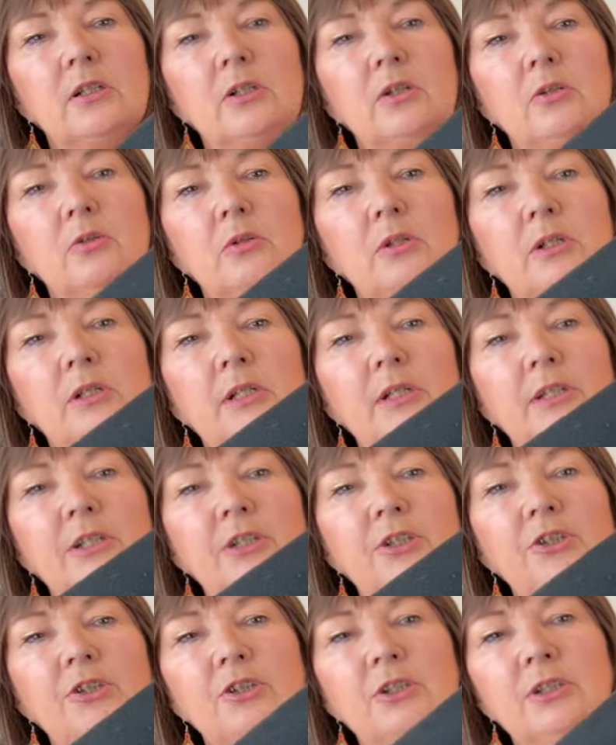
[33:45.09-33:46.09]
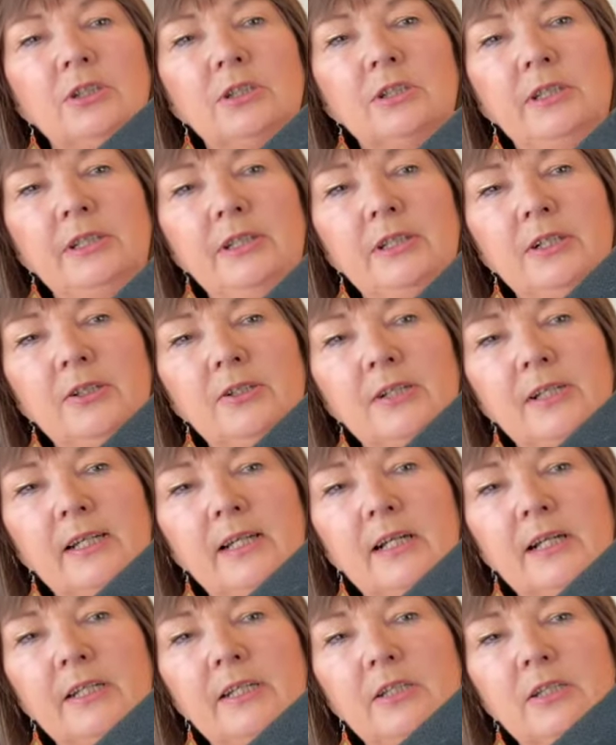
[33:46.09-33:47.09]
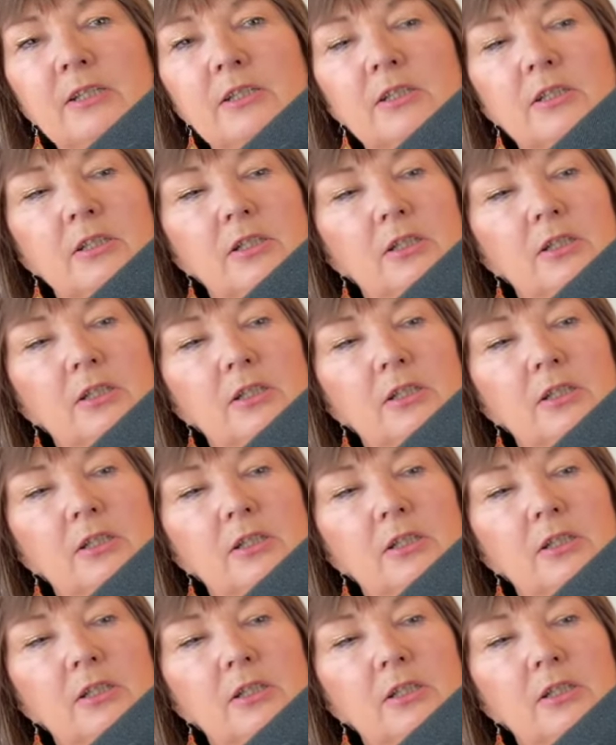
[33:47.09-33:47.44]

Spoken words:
Oh, can you just see those lines?